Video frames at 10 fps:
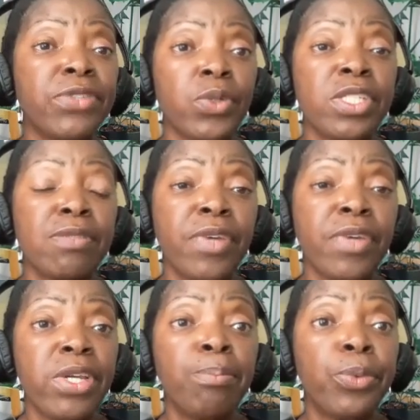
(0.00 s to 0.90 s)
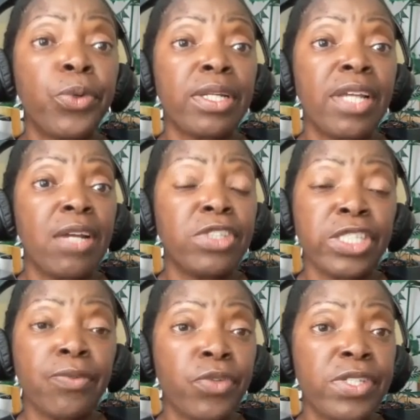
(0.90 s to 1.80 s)
So it's very important, like
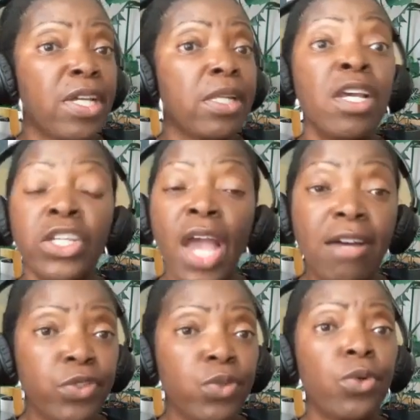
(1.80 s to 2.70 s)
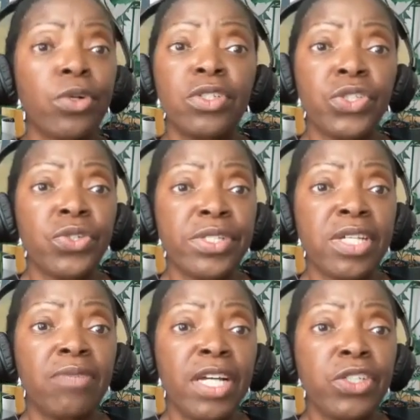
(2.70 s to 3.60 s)
Jeffery said, you have to work on
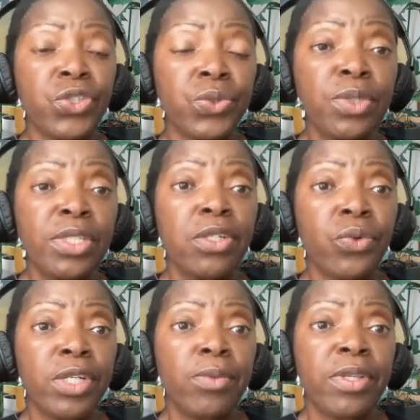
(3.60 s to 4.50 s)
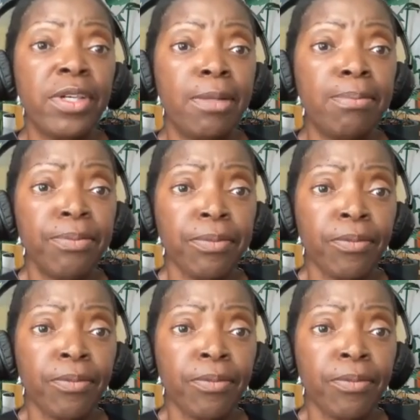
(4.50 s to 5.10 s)
yourself. I truly agree with him.